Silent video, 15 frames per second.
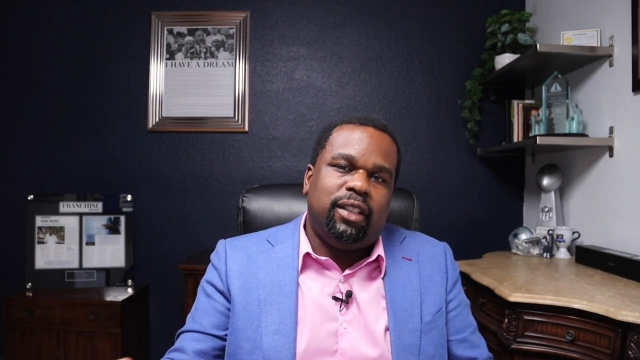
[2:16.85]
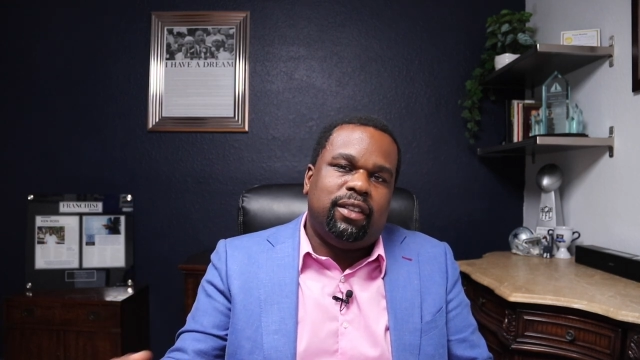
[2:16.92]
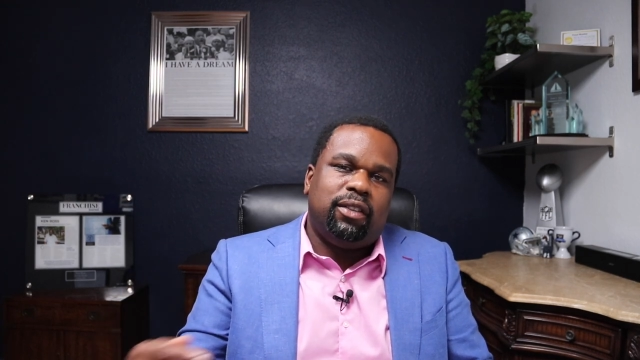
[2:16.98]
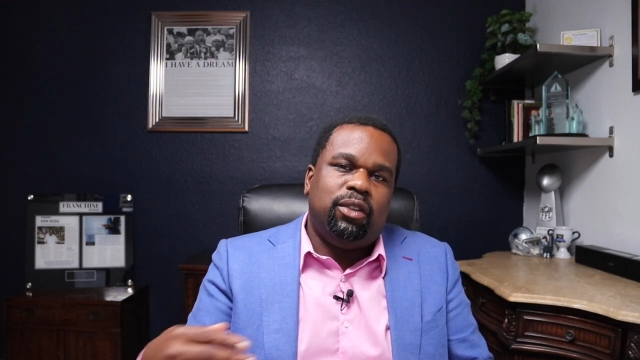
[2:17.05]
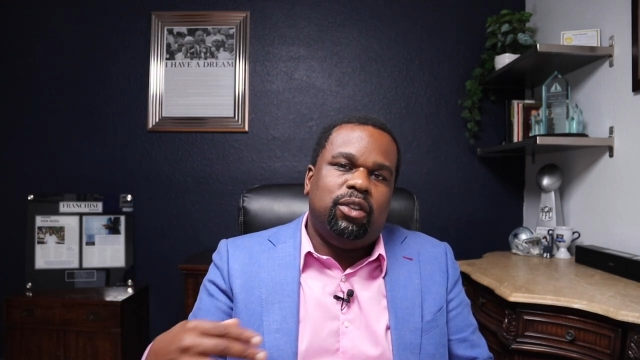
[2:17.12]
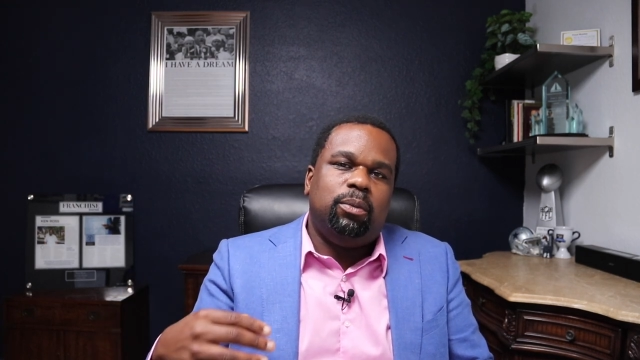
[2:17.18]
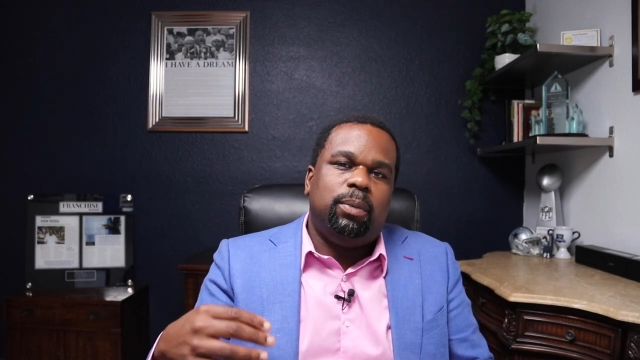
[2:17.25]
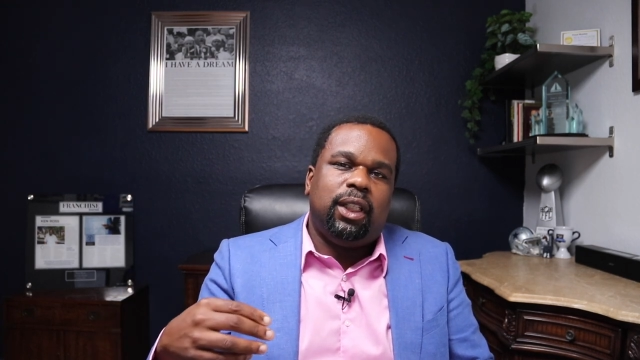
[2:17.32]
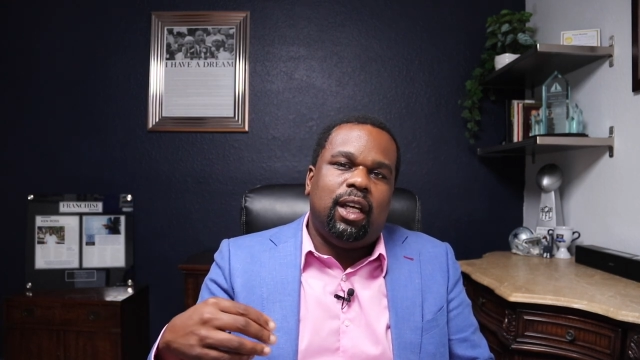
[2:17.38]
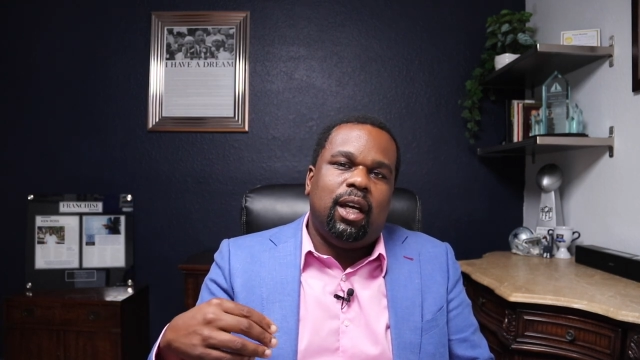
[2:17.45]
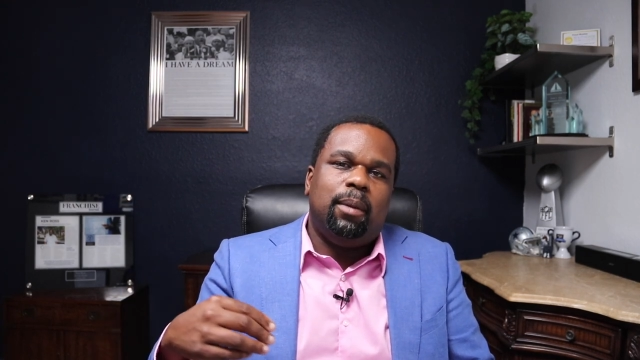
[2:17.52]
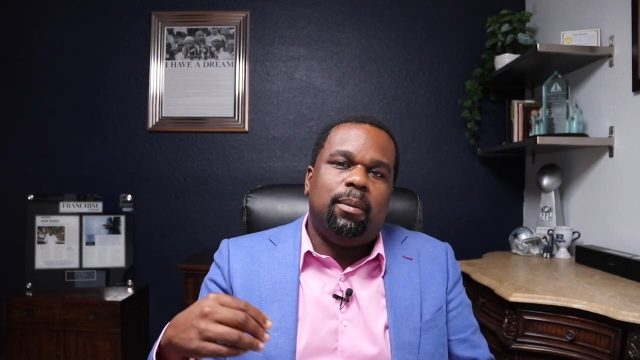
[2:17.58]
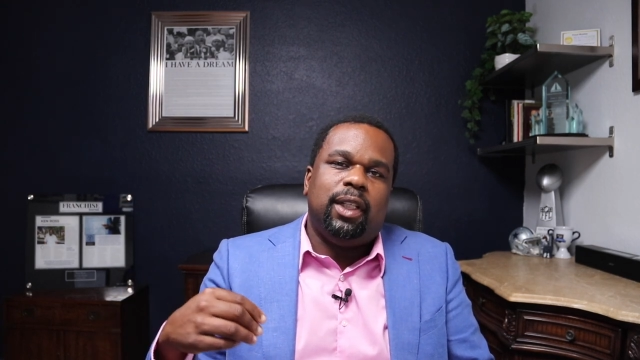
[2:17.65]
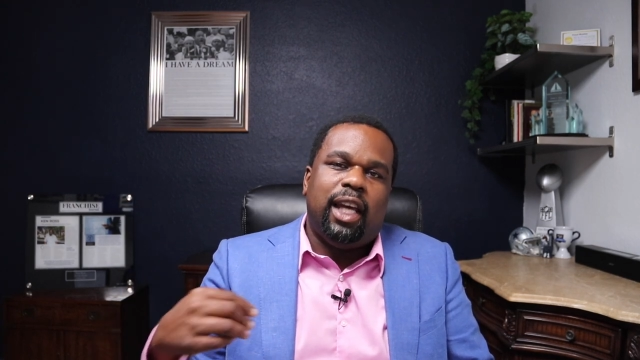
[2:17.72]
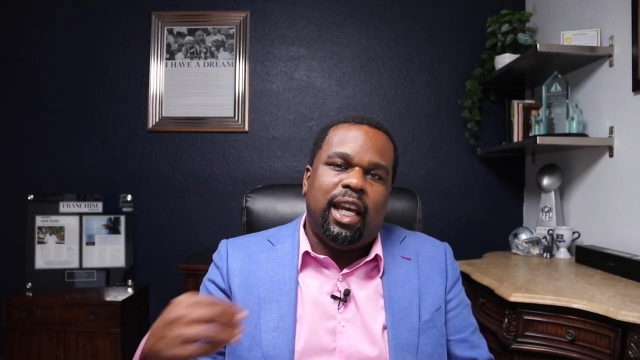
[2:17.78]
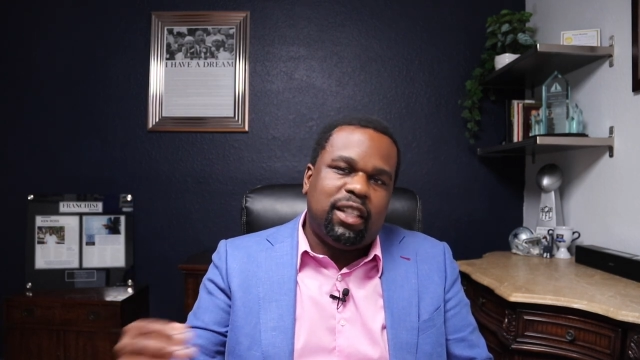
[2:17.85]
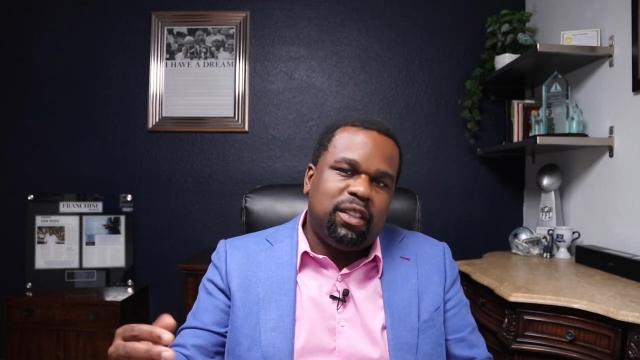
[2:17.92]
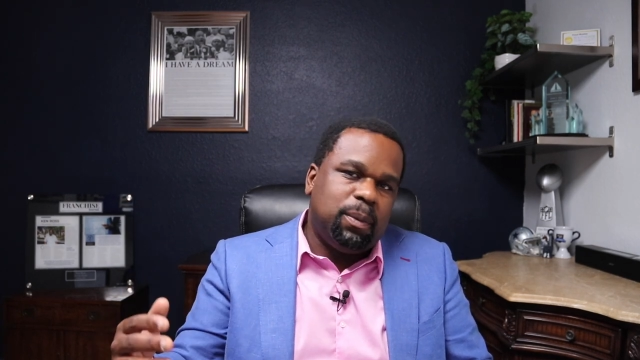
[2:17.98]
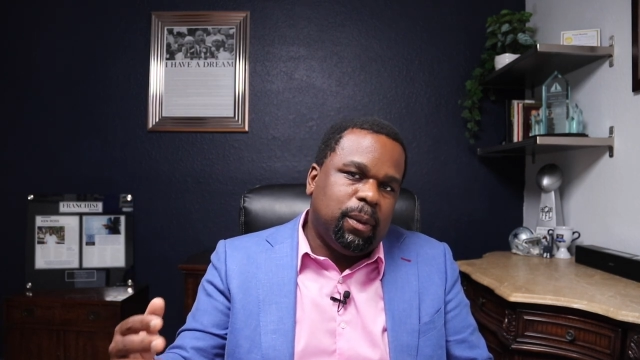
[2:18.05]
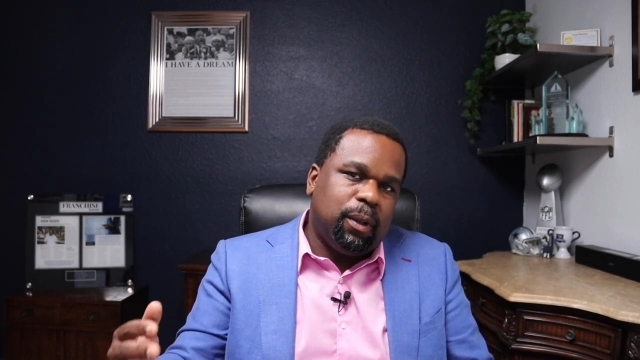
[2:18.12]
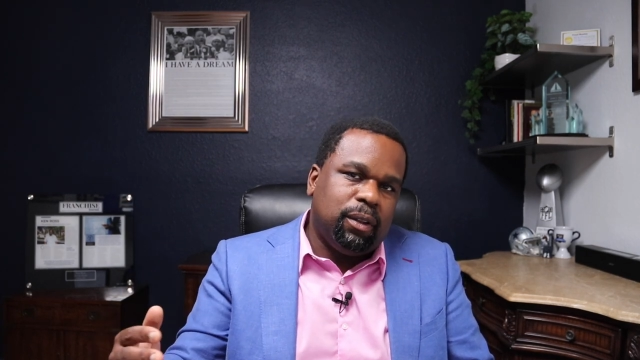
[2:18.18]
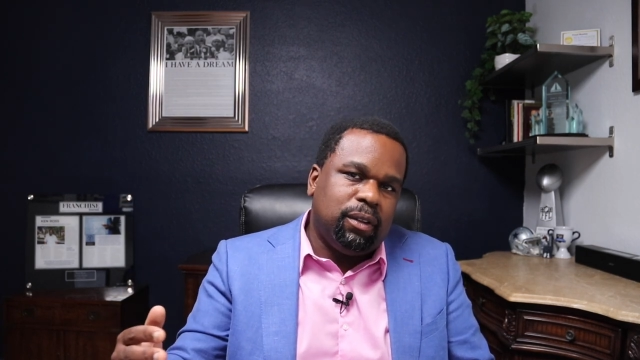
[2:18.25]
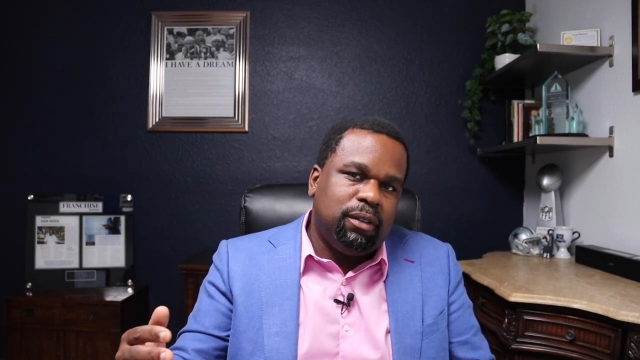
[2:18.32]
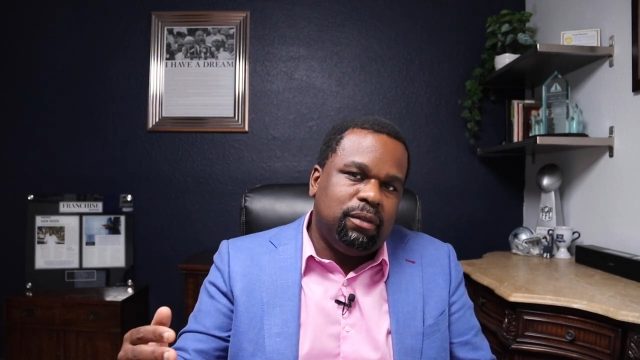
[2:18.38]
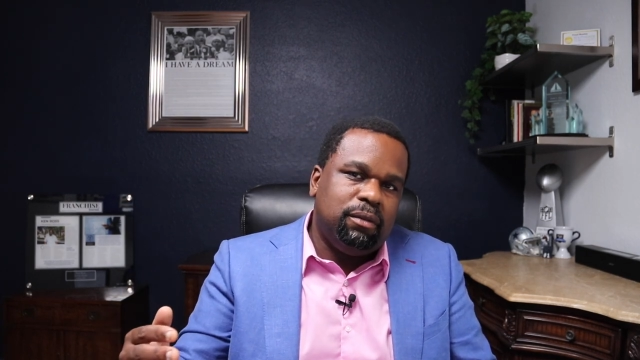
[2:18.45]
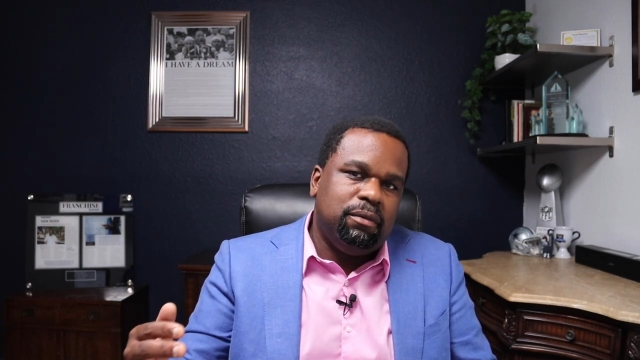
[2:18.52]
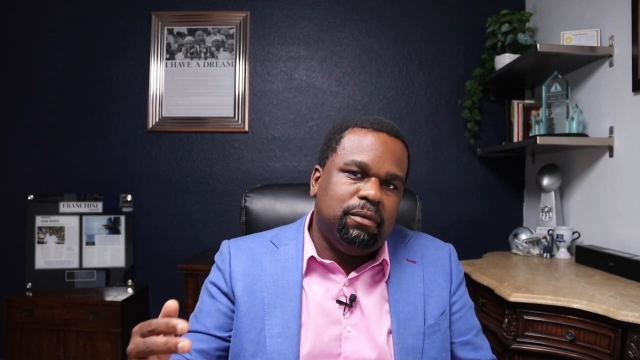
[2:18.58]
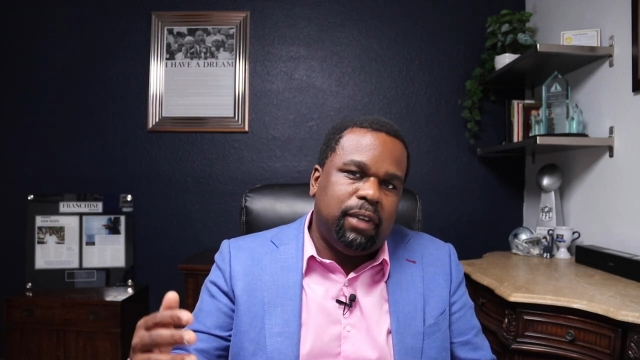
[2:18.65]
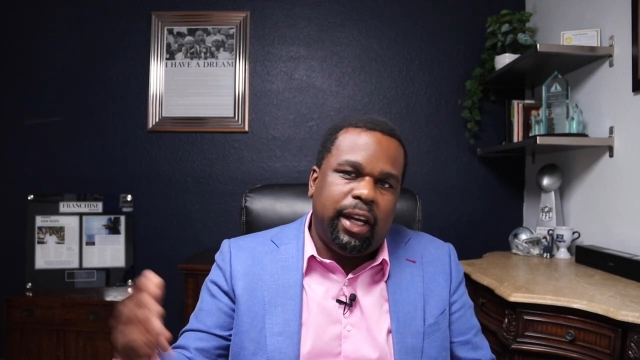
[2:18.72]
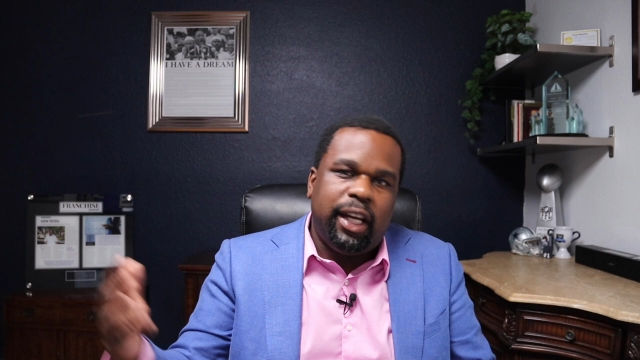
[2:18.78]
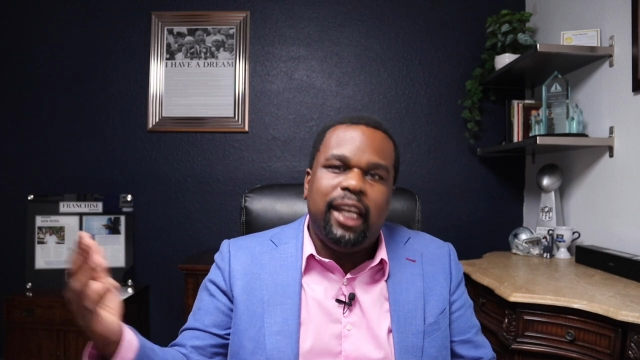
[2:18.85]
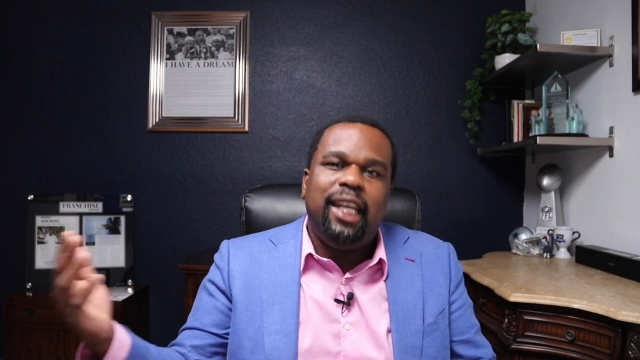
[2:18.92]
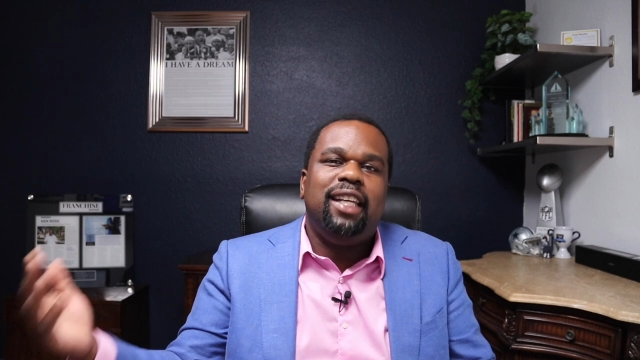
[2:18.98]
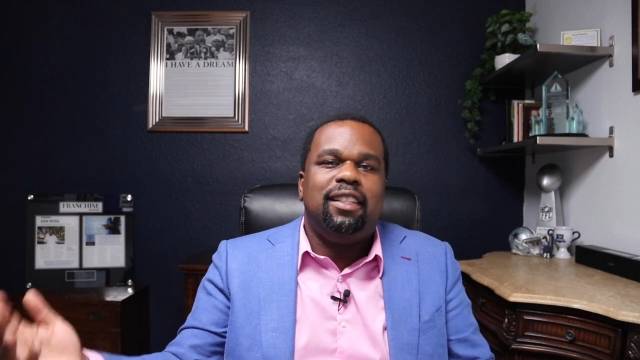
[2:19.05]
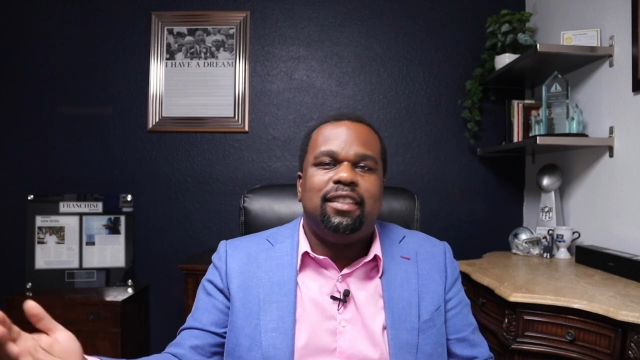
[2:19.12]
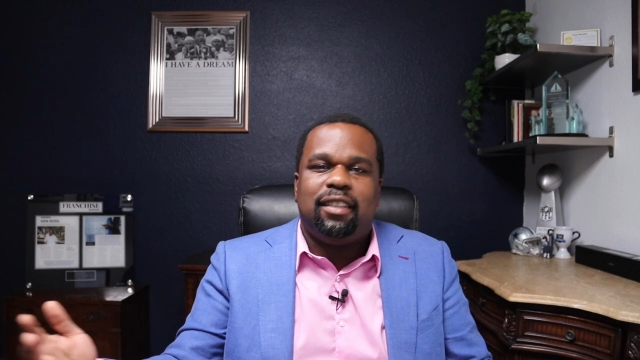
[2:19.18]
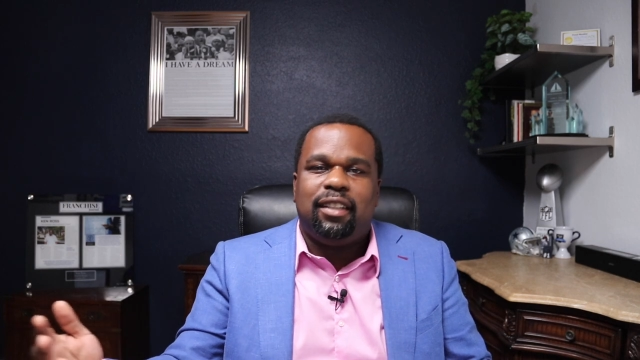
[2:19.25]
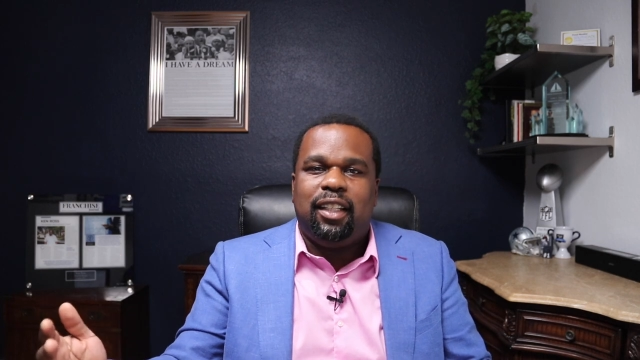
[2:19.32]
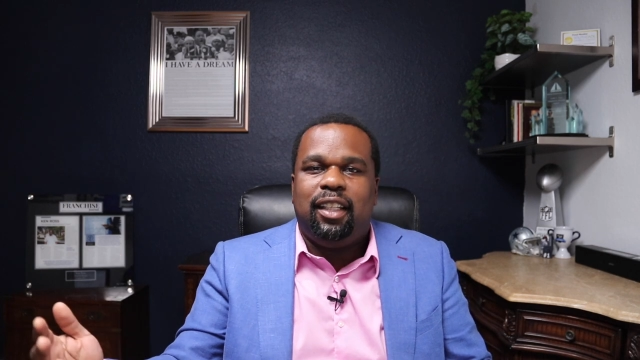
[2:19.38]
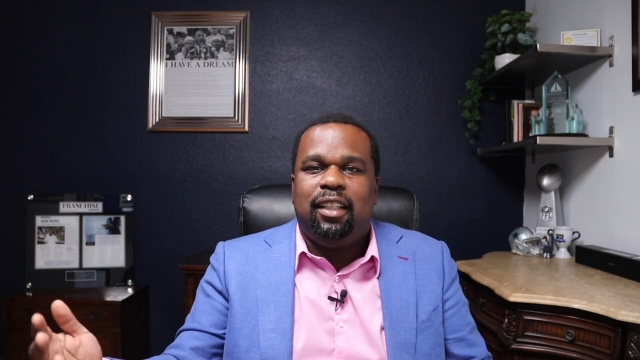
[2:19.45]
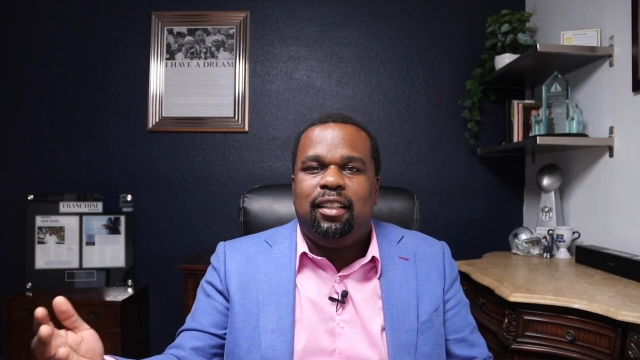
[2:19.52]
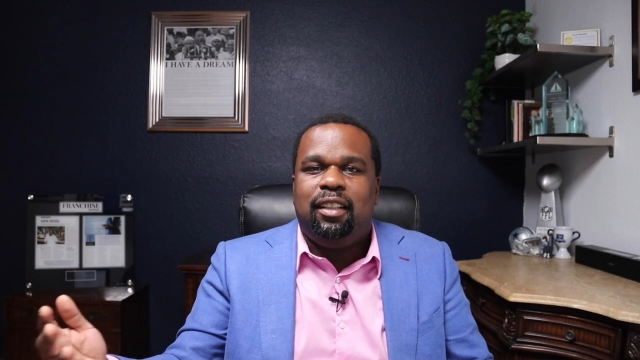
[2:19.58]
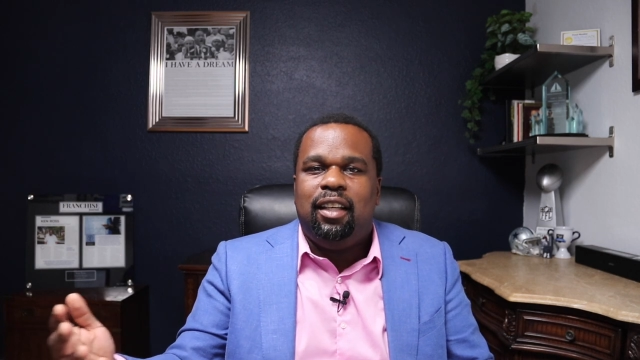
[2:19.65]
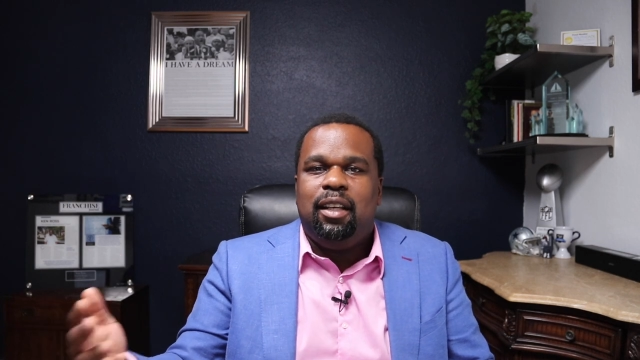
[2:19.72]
And so you become an expert very easily